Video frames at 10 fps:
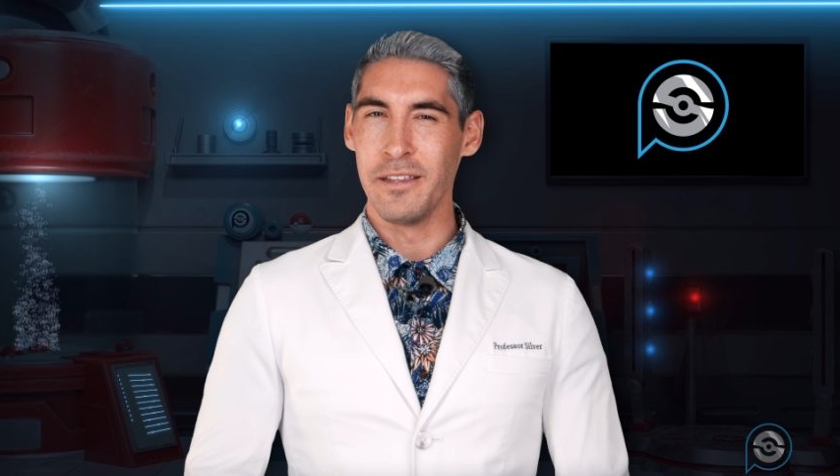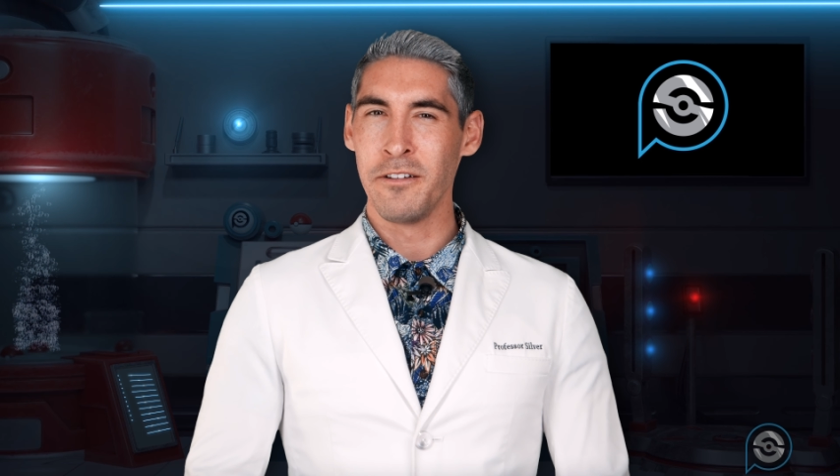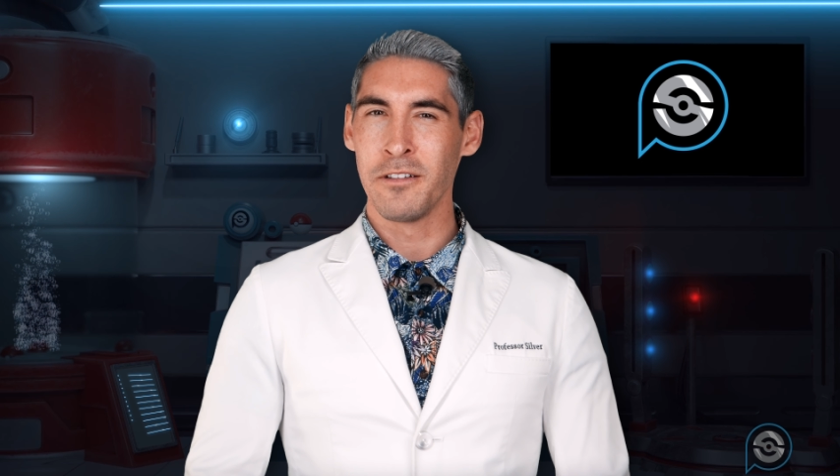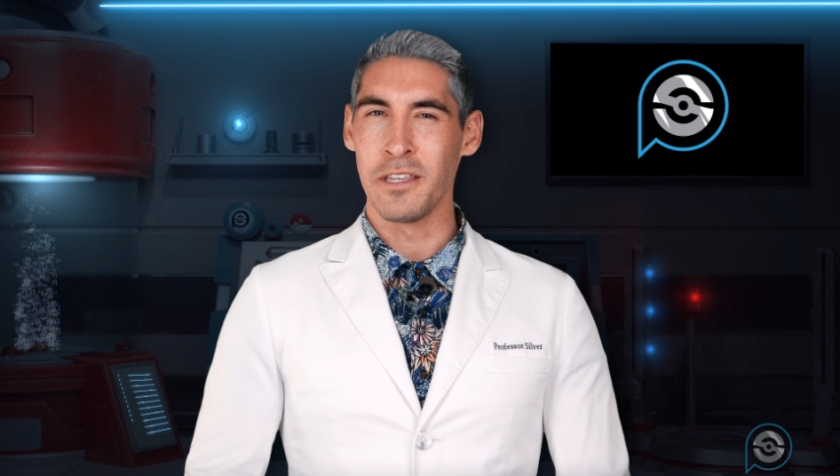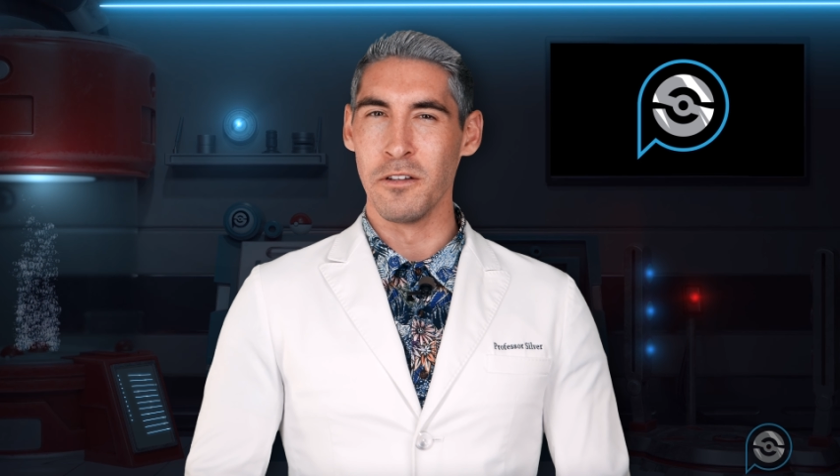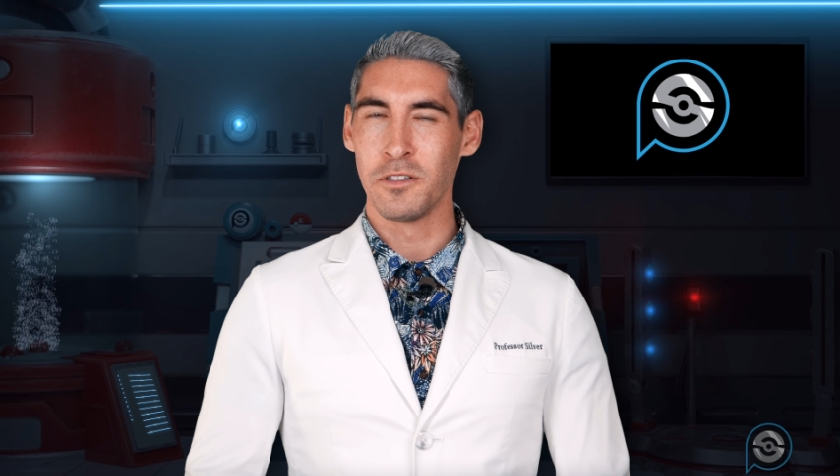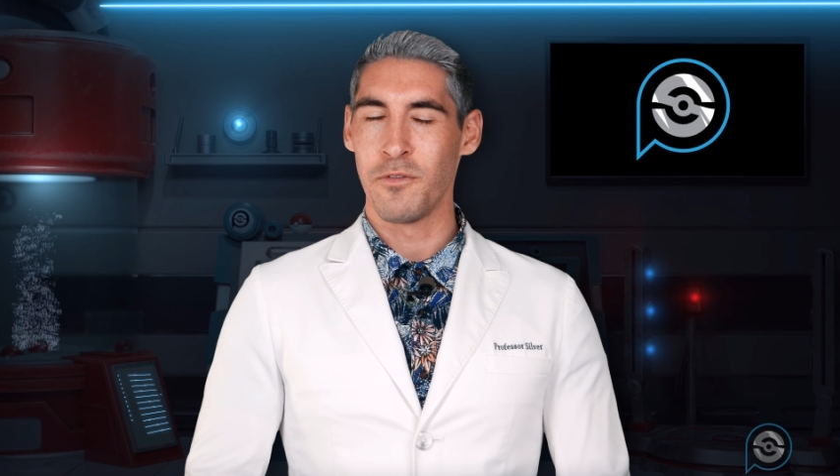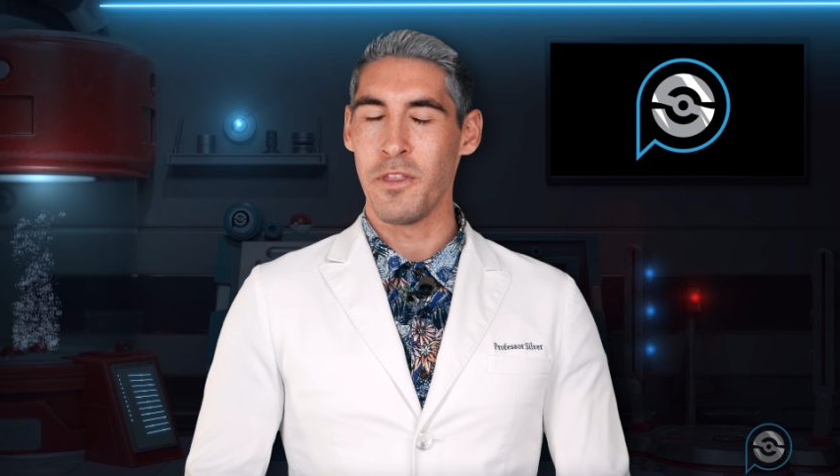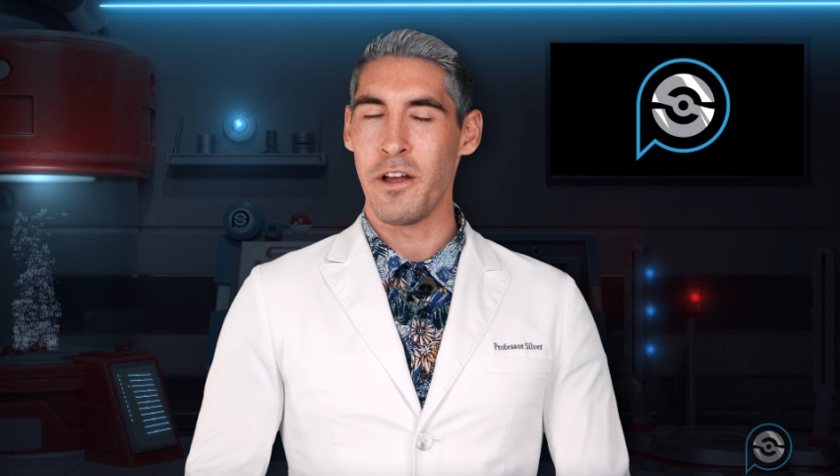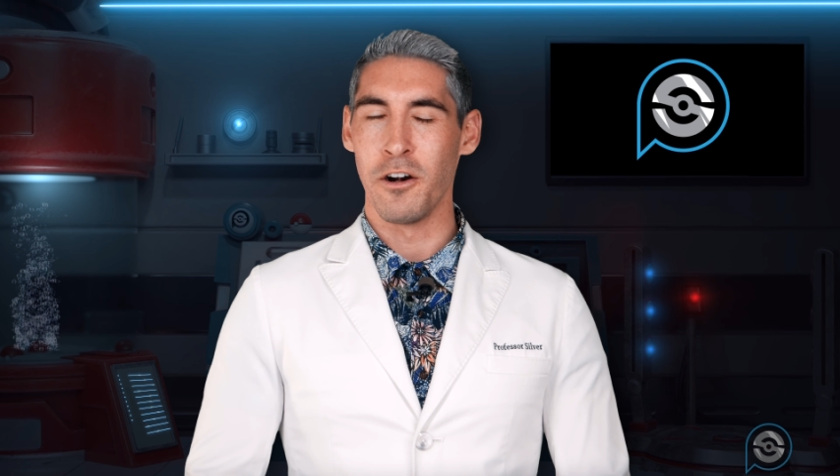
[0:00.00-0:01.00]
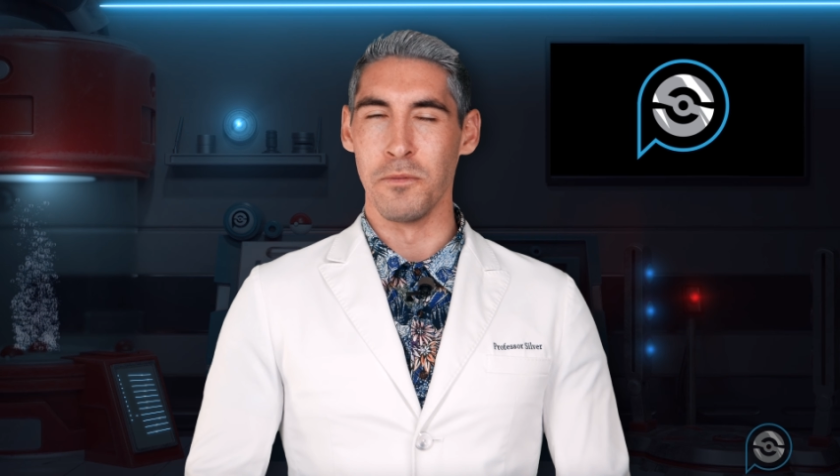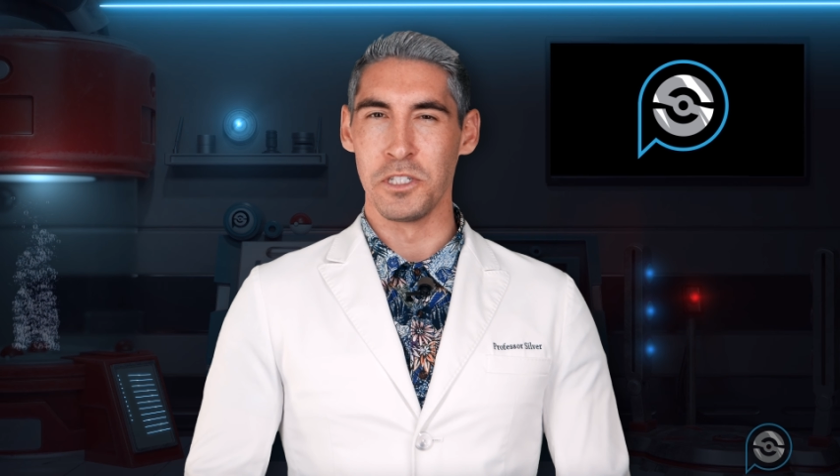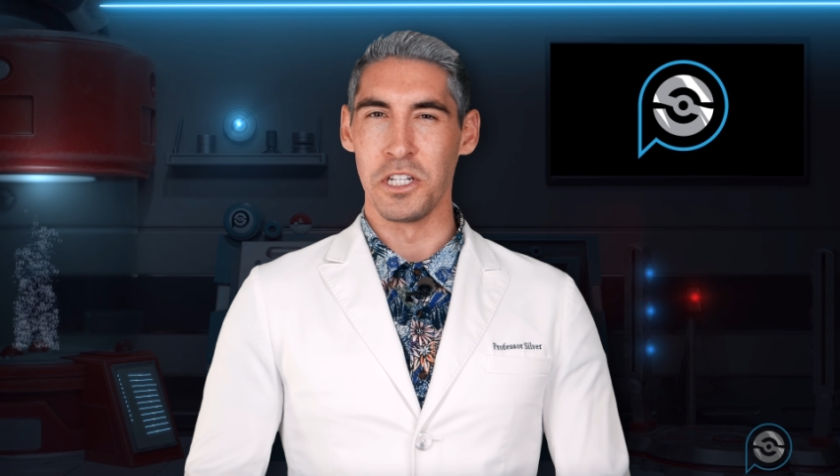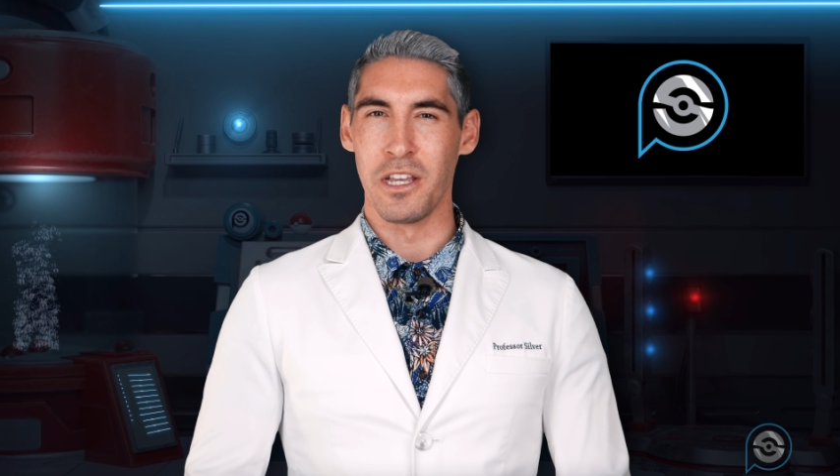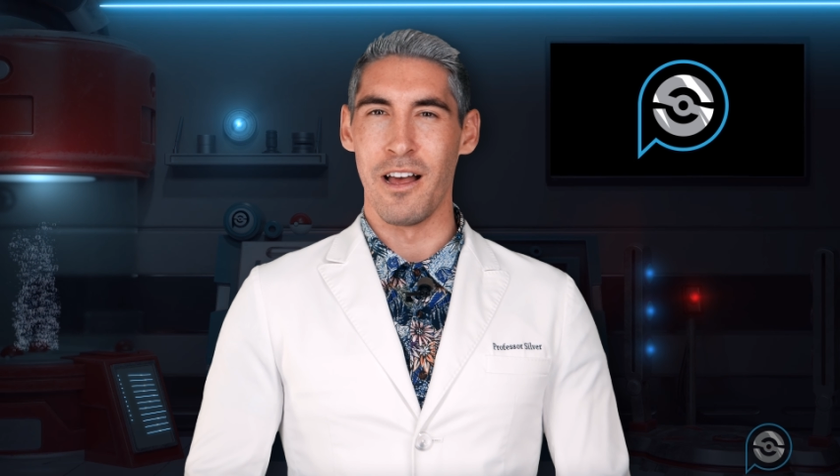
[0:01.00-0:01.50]
little guilt for the harm
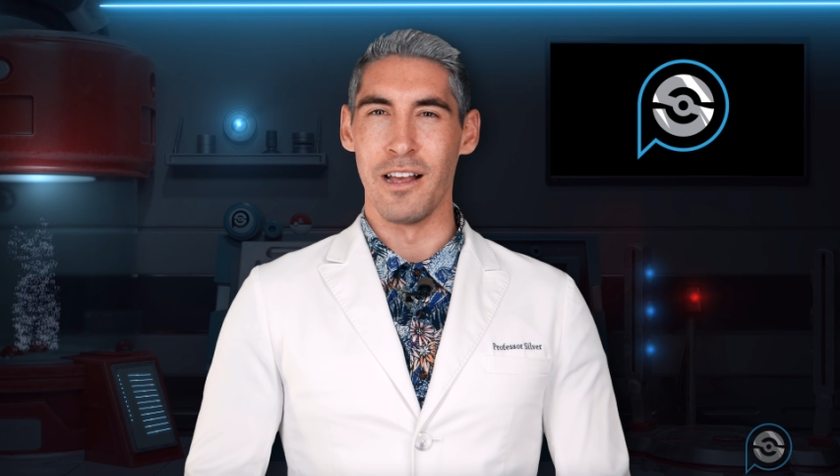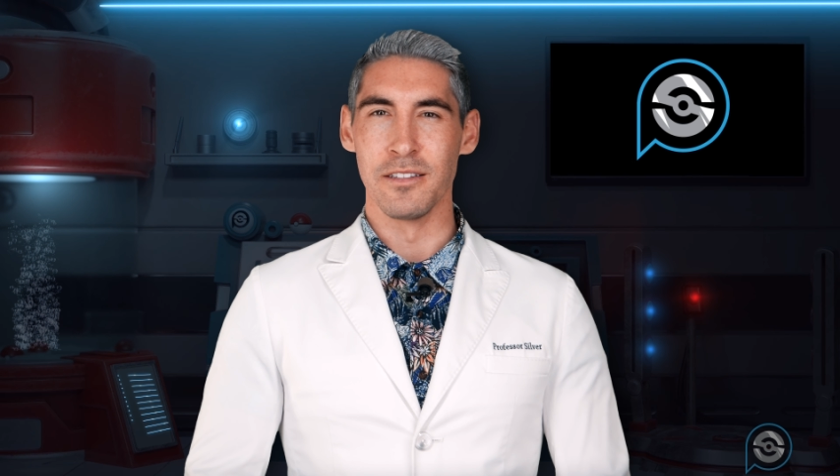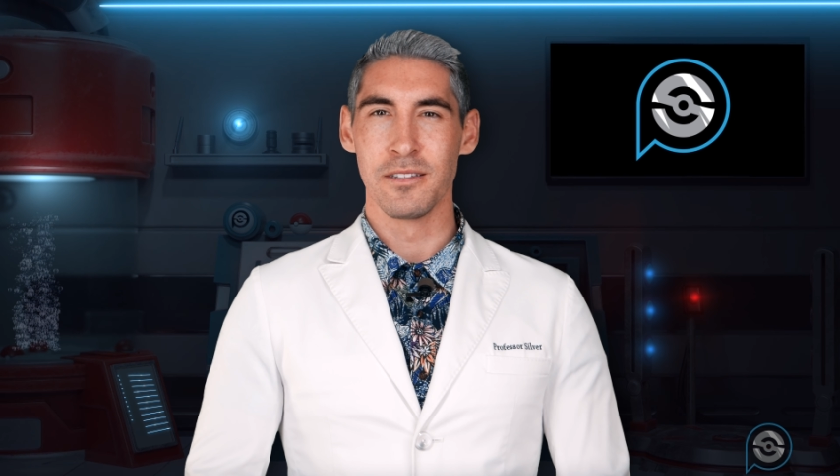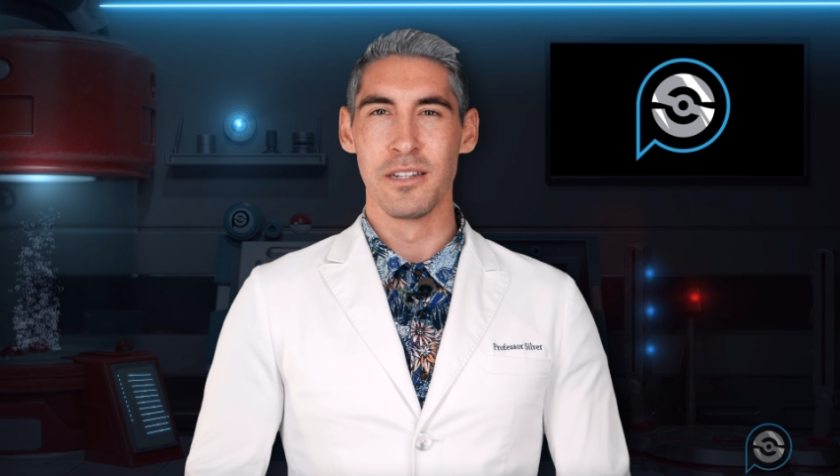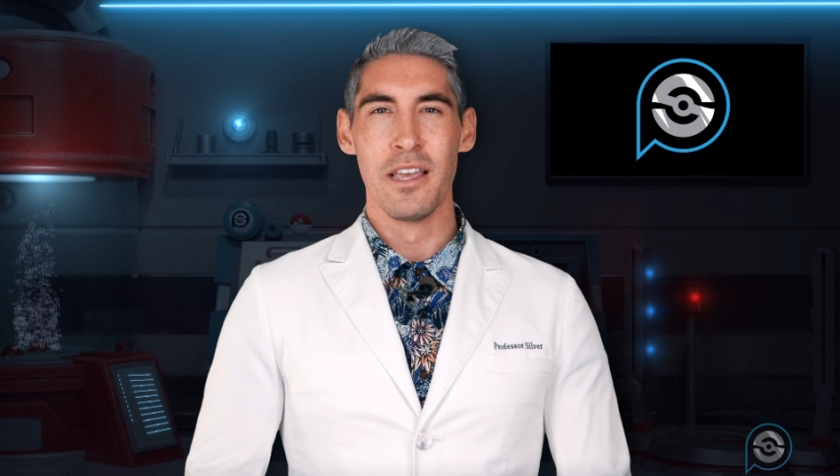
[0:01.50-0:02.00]
she caused,